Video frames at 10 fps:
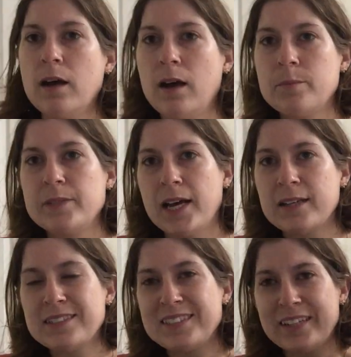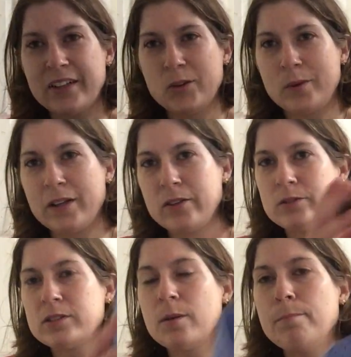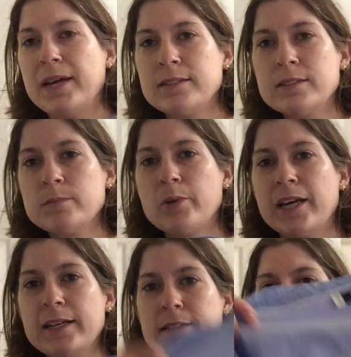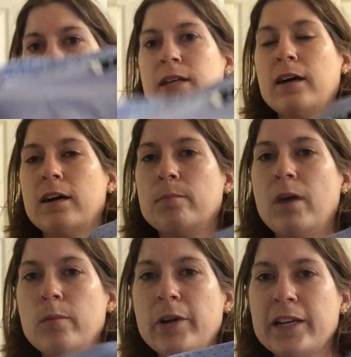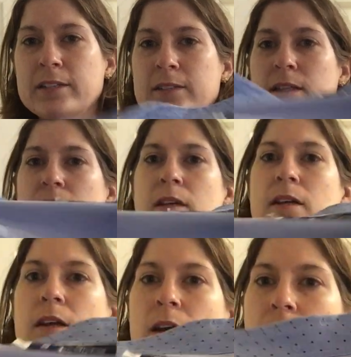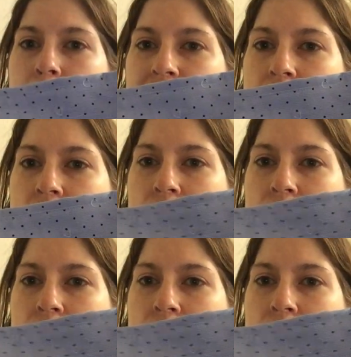Up next, another one of those men's brands, uh, mall brands, Ben